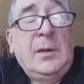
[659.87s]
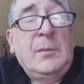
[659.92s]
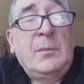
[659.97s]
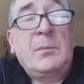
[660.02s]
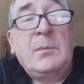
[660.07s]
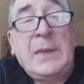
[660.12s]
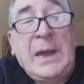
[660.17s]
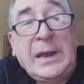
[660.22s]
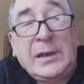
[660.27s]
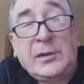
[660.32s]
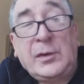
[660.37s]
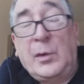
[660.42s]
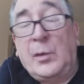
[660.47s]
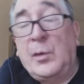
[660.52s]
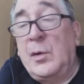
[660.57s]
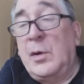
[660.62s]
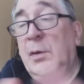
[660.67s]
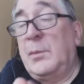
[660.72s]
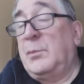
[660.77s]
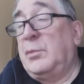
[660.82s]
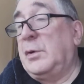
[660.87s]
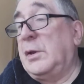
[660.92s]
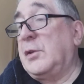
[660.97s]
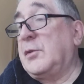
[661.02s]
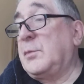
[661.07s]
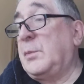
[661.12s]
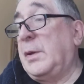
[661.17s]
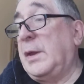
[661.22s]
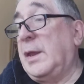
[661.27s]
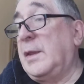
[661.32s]
metal
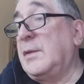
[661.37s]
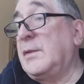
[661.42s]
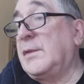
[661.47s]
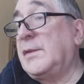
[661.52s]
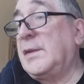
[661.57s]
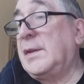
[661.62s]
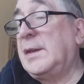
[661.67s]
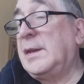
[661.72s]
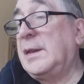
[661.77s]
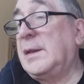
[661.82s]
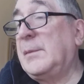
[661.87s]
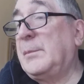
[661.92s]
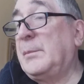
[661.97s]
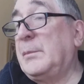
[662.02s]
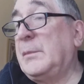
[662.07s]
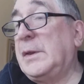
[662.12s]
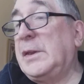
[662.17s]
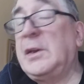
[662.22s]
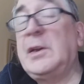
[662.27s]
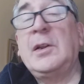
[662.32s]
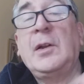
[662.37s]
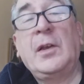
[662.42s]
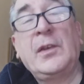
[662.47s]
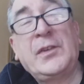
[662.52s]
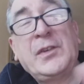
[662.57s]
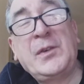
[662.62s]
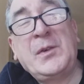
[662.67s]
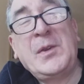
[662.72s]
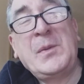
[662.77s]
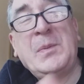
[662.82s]
bridge pins, but you can
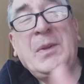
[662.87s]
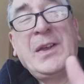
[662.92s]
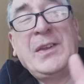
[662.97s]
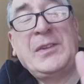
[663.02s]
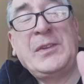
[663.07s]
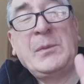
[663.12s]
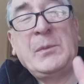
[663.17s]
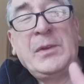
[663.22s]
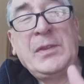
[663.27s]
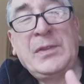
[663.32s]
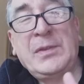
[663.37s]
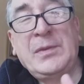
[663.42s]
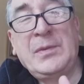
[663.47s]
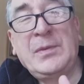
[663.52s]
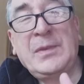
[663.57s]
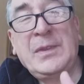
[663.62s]
also replace them with